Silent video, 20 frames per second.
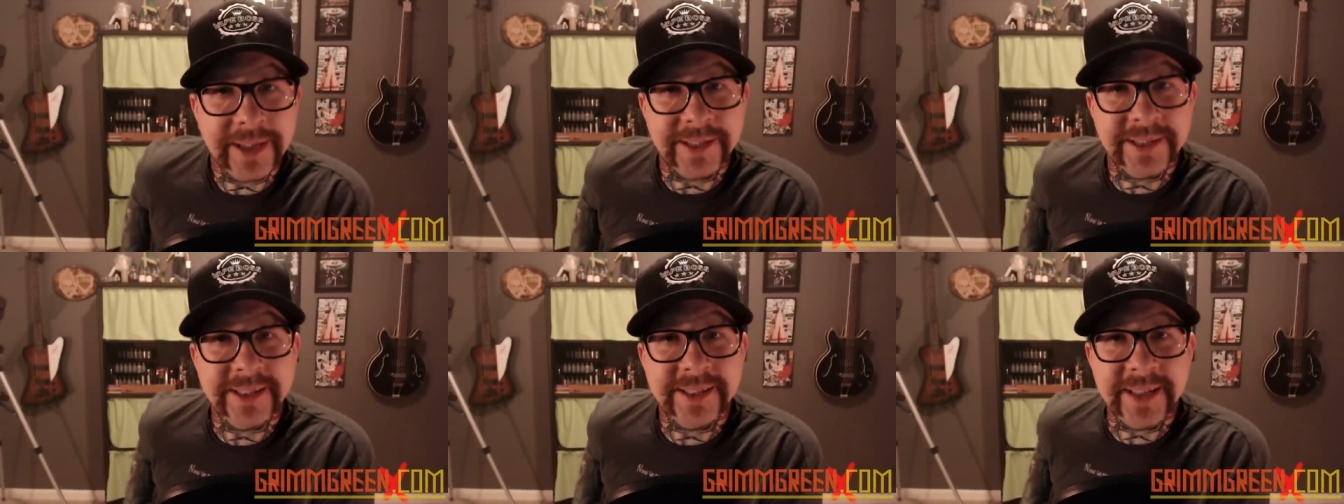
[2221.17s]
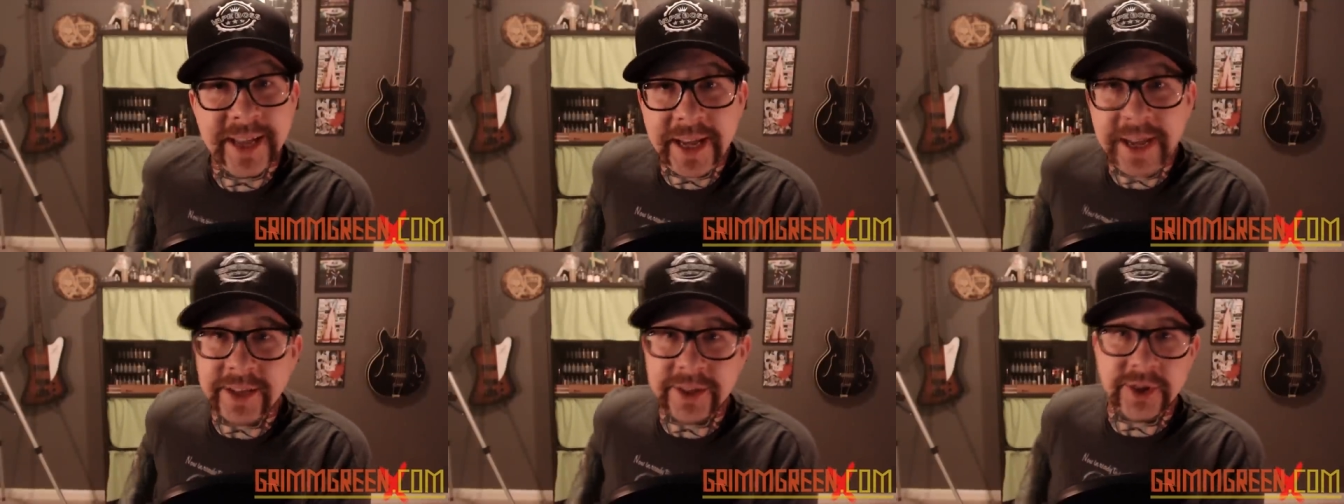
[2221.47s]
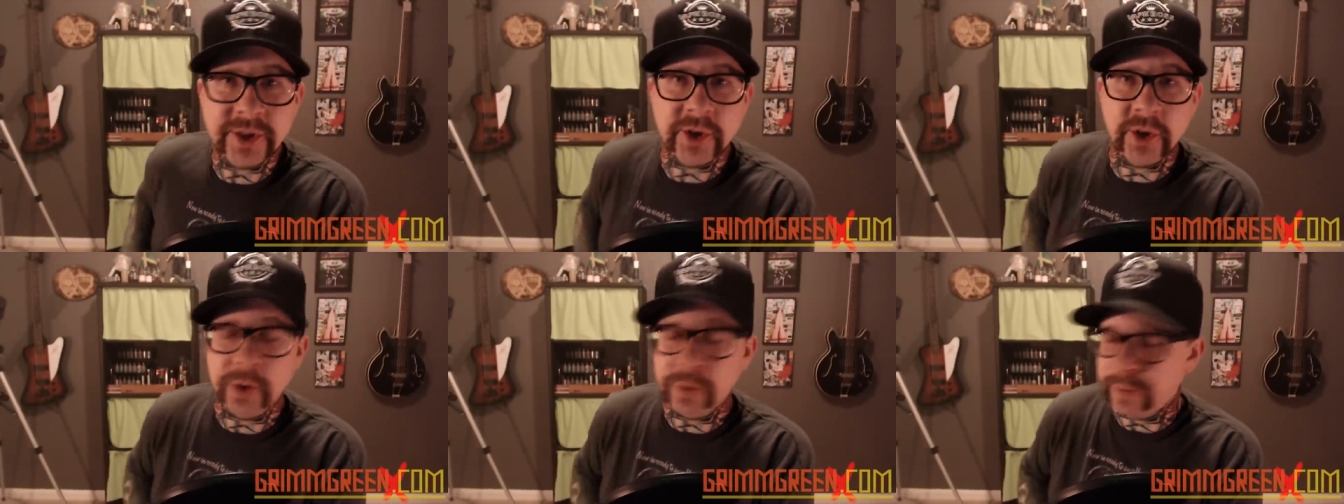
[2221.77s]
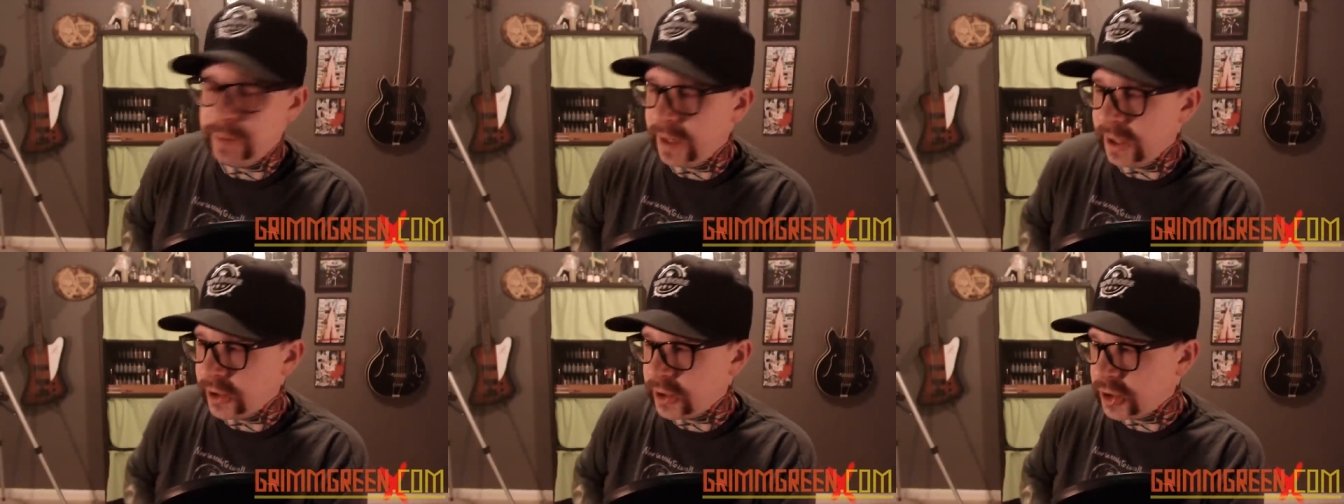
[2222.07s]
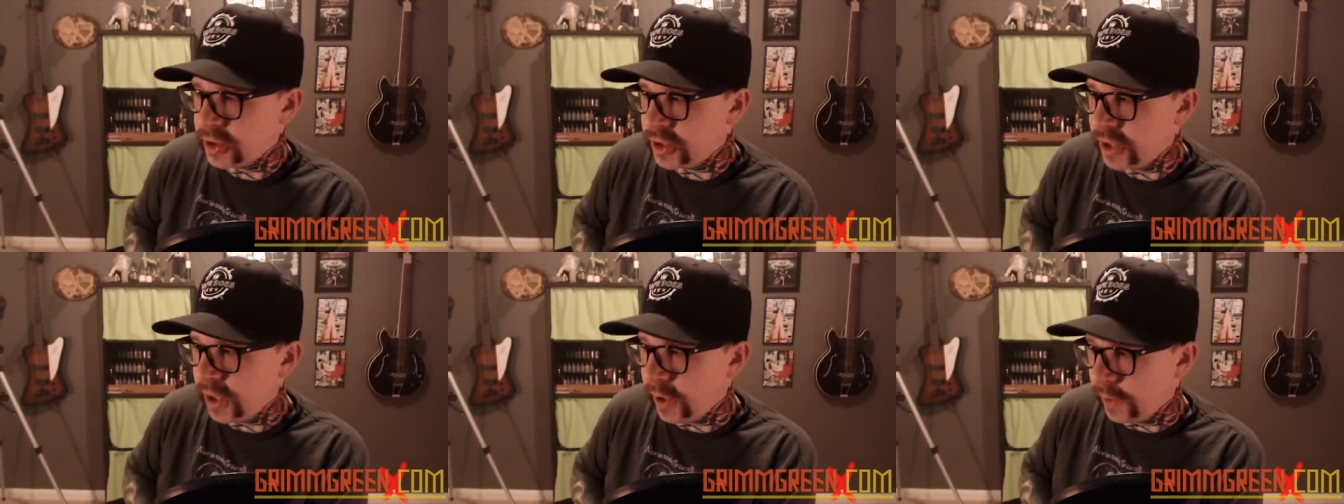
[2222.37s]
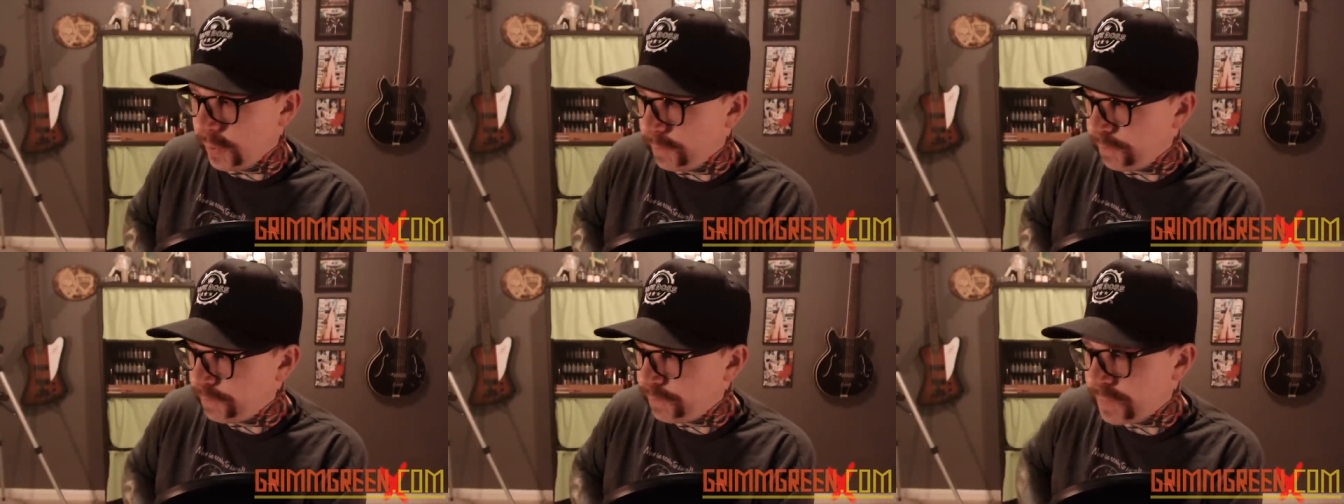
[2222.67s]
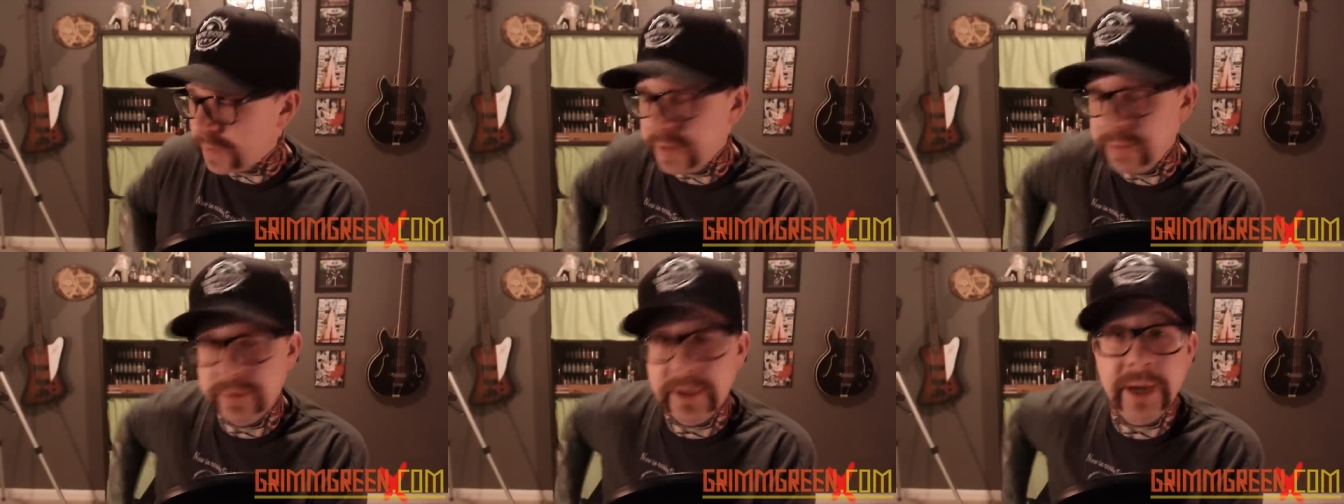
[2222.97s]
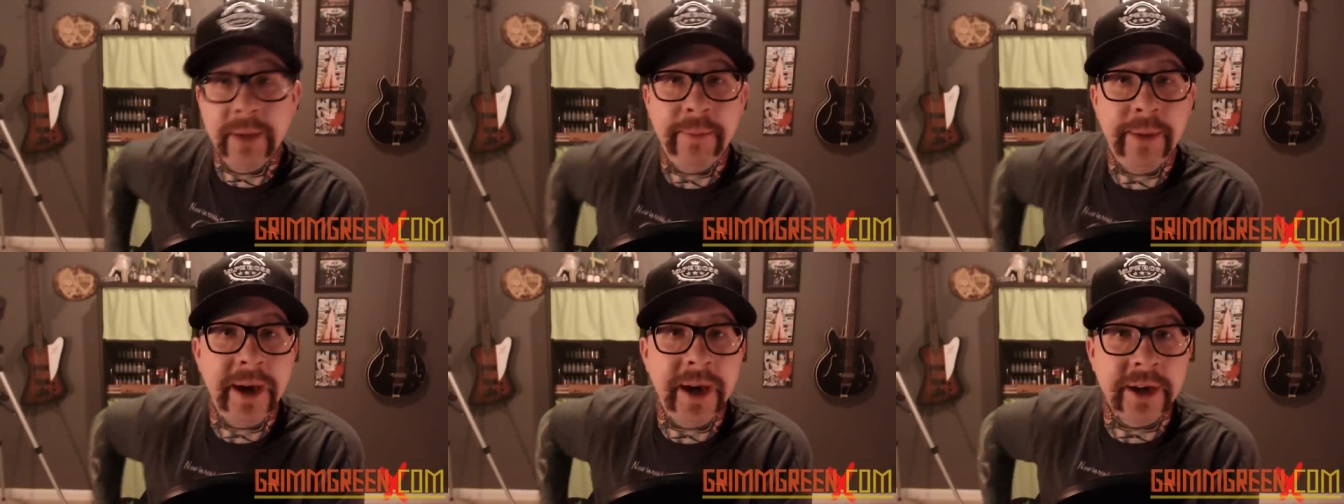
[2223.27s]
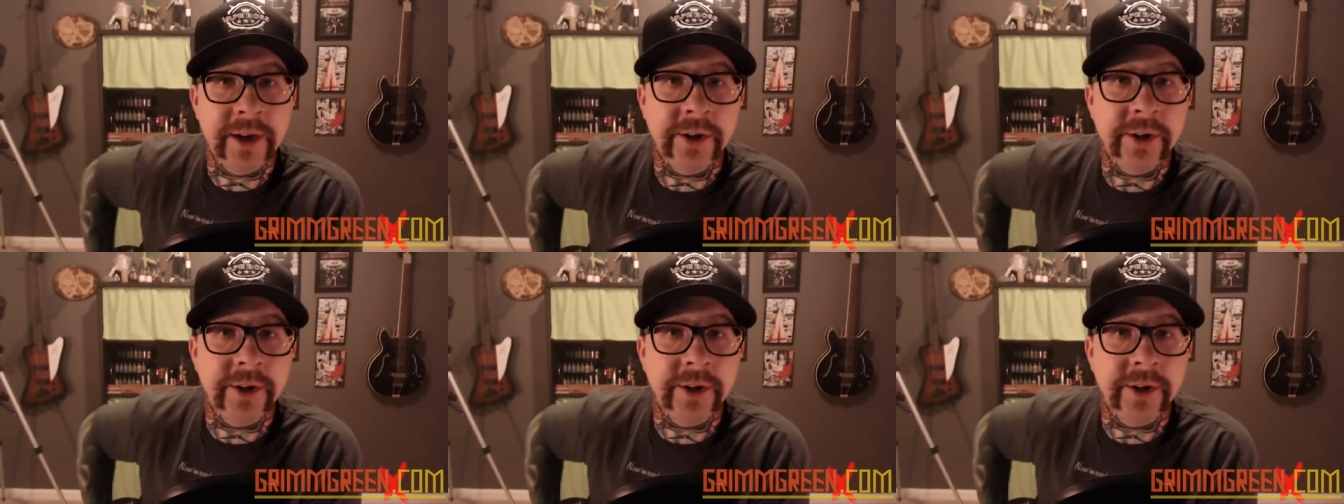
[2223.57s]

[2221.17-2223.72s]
say it so much? So, if we get back in